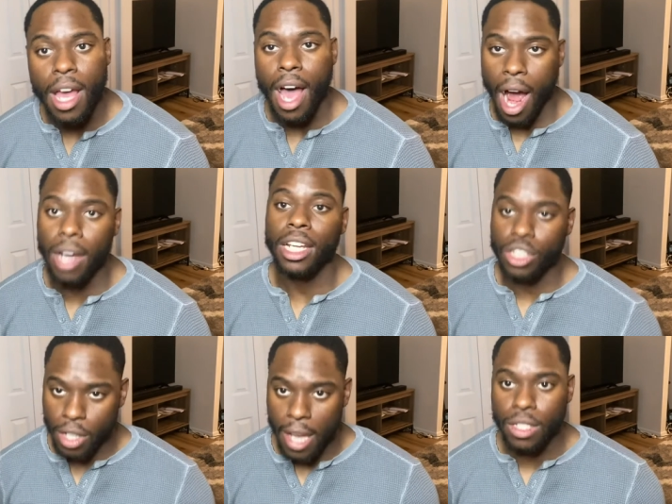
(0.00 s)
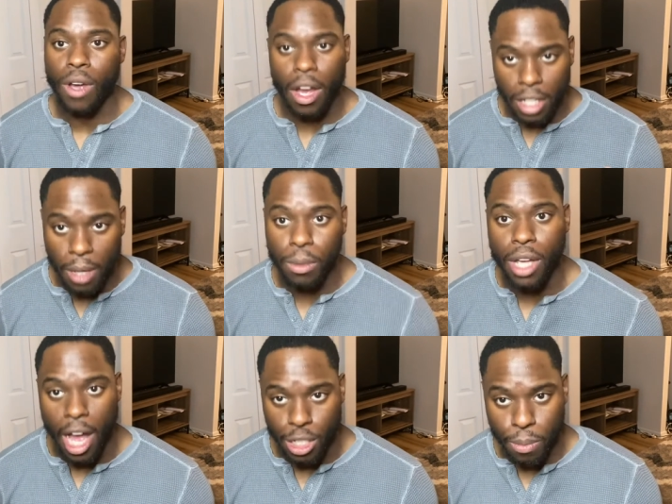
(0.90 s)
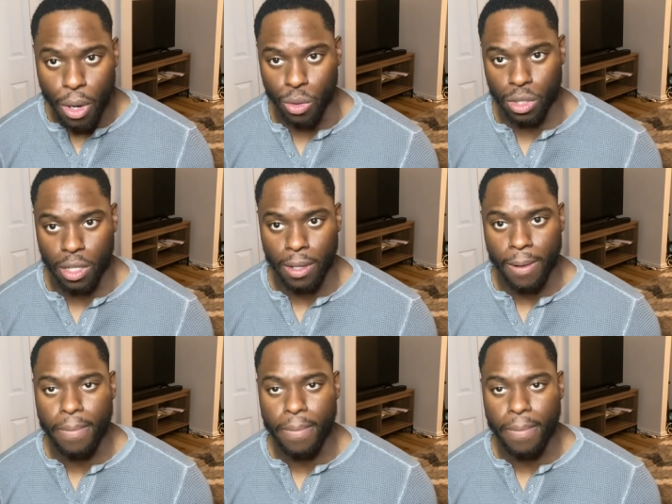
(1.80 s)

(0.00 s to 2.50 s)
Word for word: I'll let you guys know. I'll keep you guys posted.